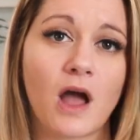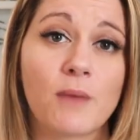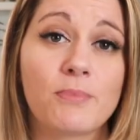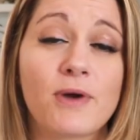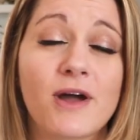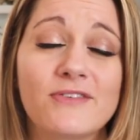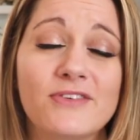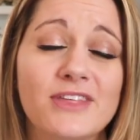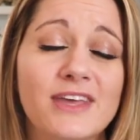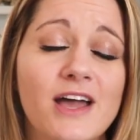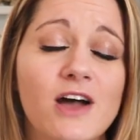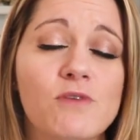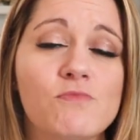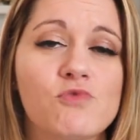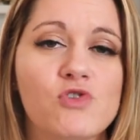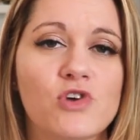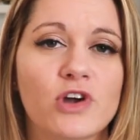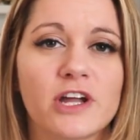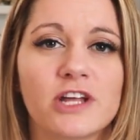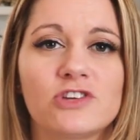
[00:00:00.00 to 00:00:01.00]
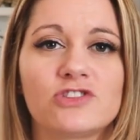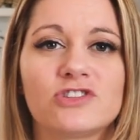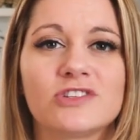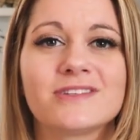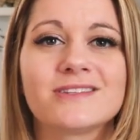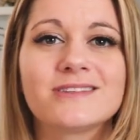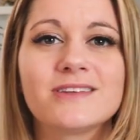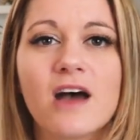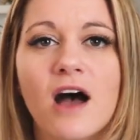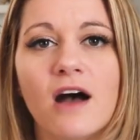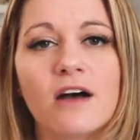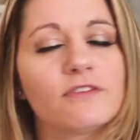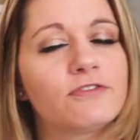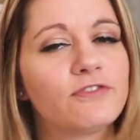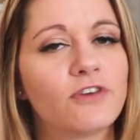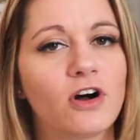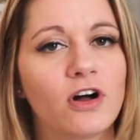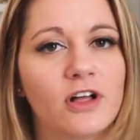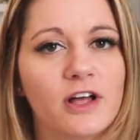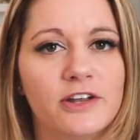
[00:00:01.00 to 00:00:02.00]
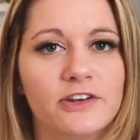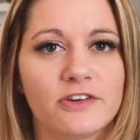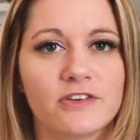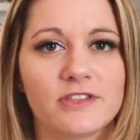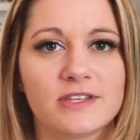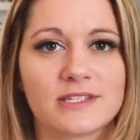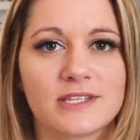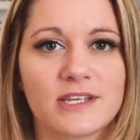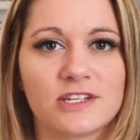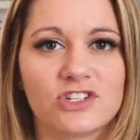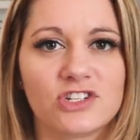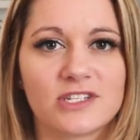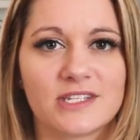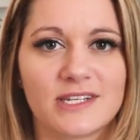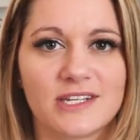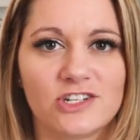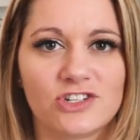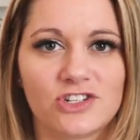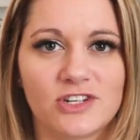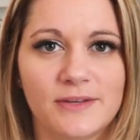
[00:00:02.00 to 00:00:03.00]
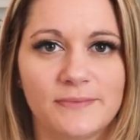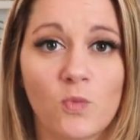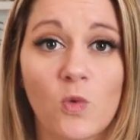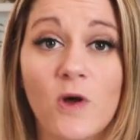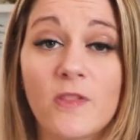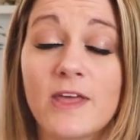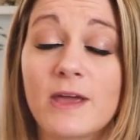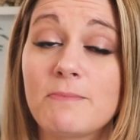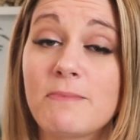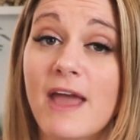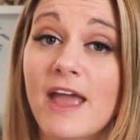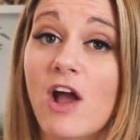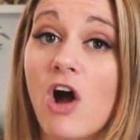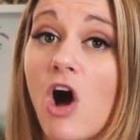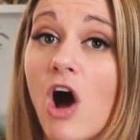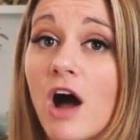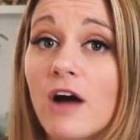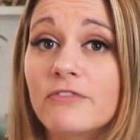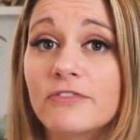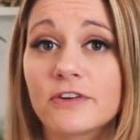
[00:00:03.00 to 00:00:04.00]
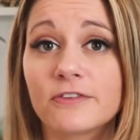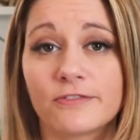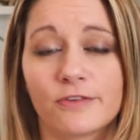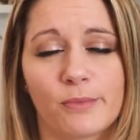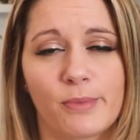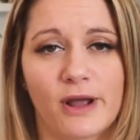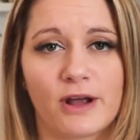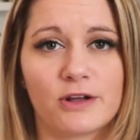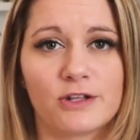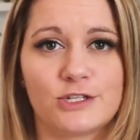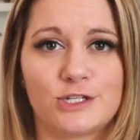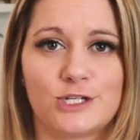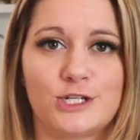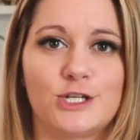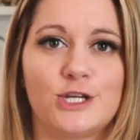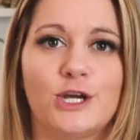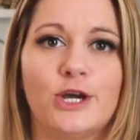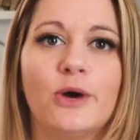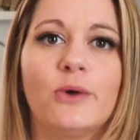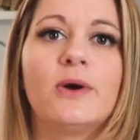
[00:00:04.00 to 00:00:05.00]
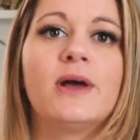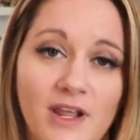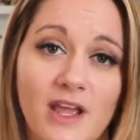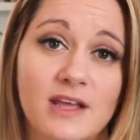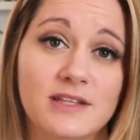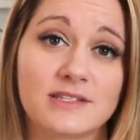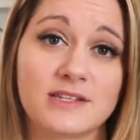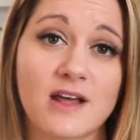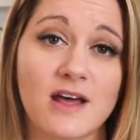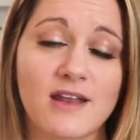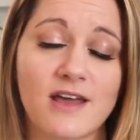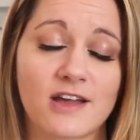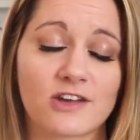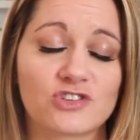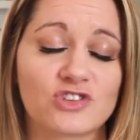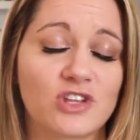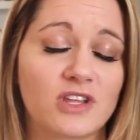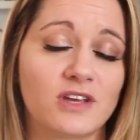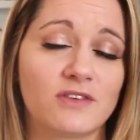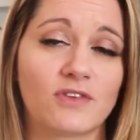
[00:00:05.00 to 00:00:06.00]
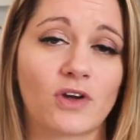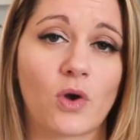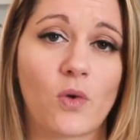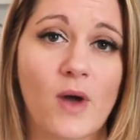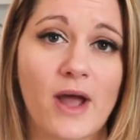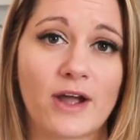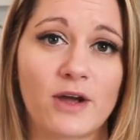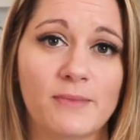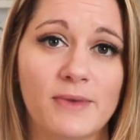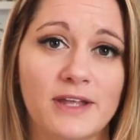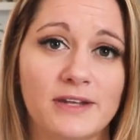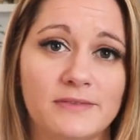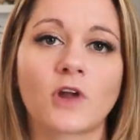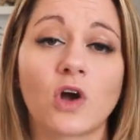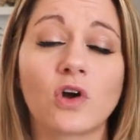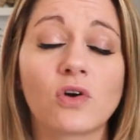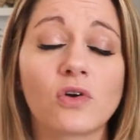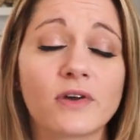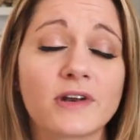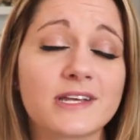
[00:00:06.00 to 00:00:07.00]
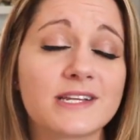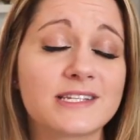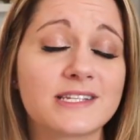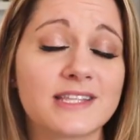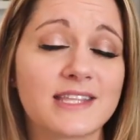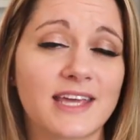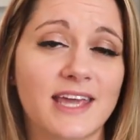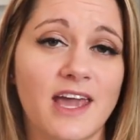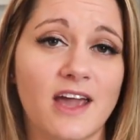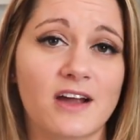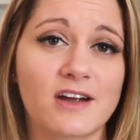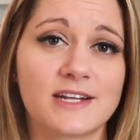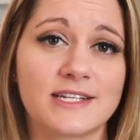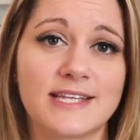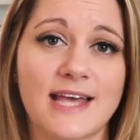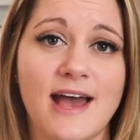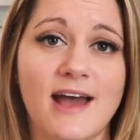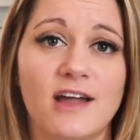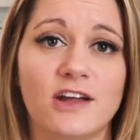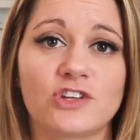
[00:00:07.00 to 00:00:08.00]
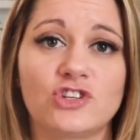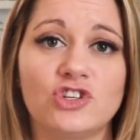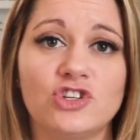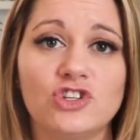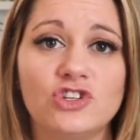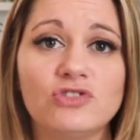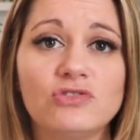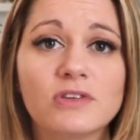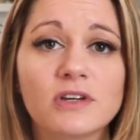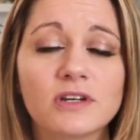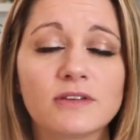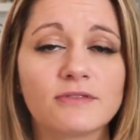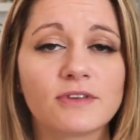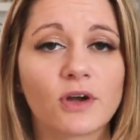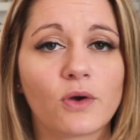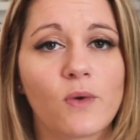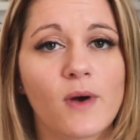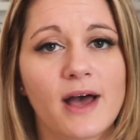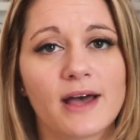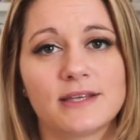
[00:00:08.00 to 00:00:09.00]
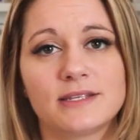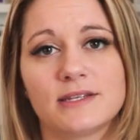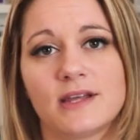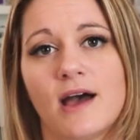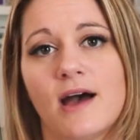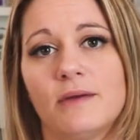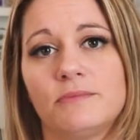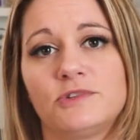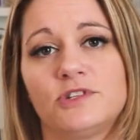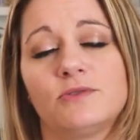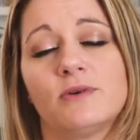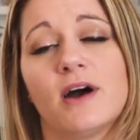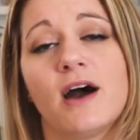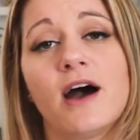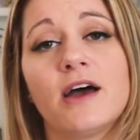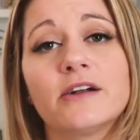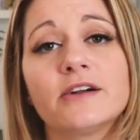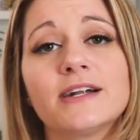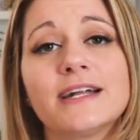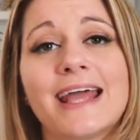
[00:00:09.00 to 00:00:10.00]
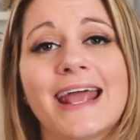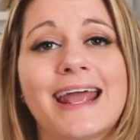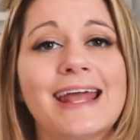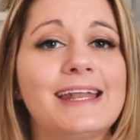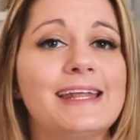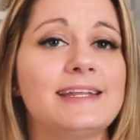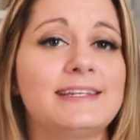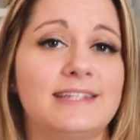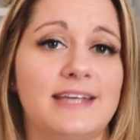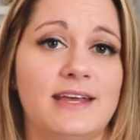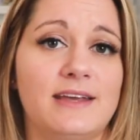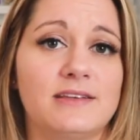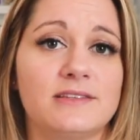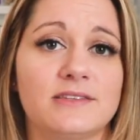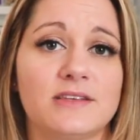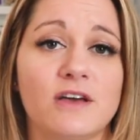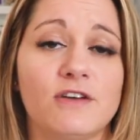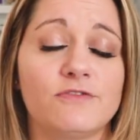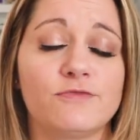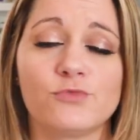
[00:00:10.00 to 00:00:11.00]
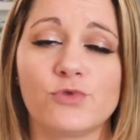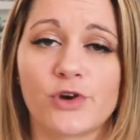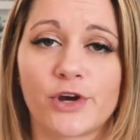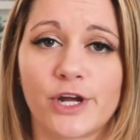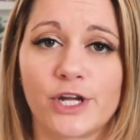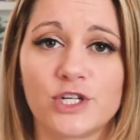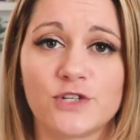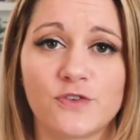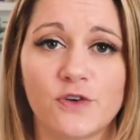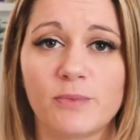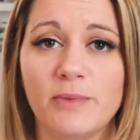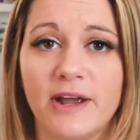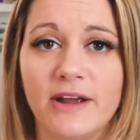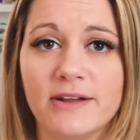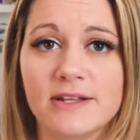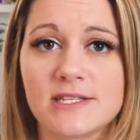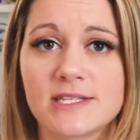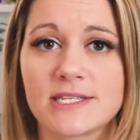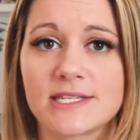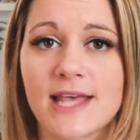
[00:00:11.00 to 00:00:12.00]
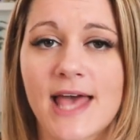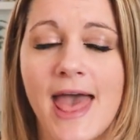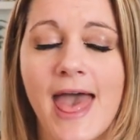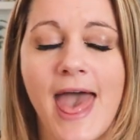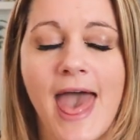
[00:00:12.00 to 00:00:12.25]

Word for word: A privately held mortgage does not fall under this legislation. While they may offer forbearance to you, it's not actually a requirement. According to the CARES Act, you can request up to 180 days of mortgage forbearance,